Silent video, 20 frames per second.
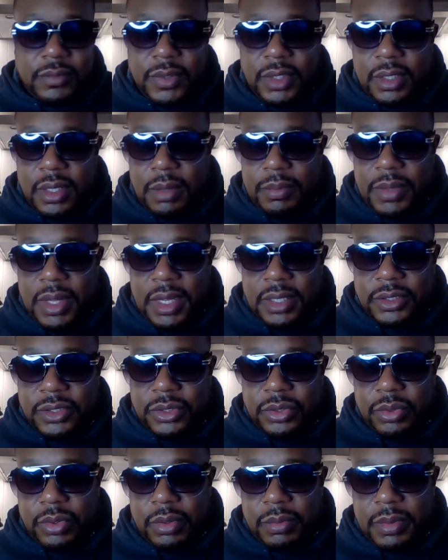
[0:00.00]
I'm not
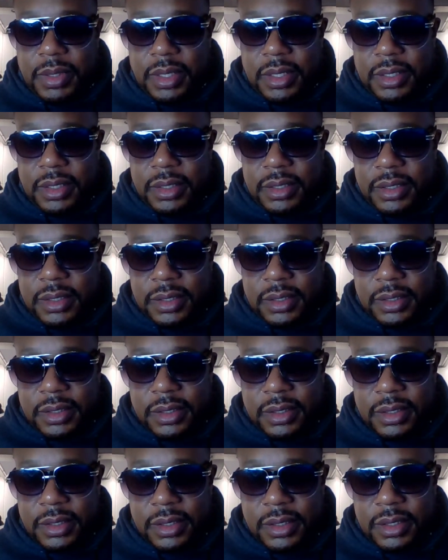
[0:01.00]
sure, man,
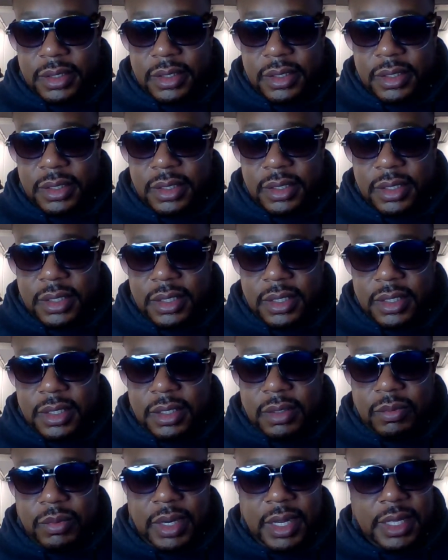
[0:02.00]

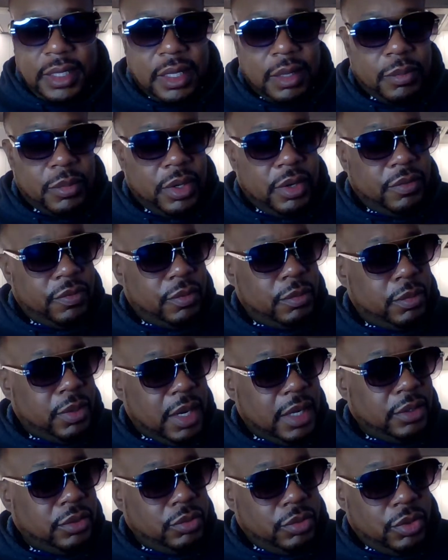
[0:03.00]
where they get their money from. But
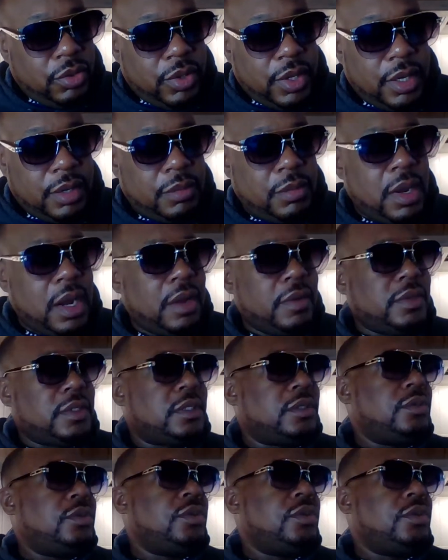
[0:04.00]
I do know here the migrants in New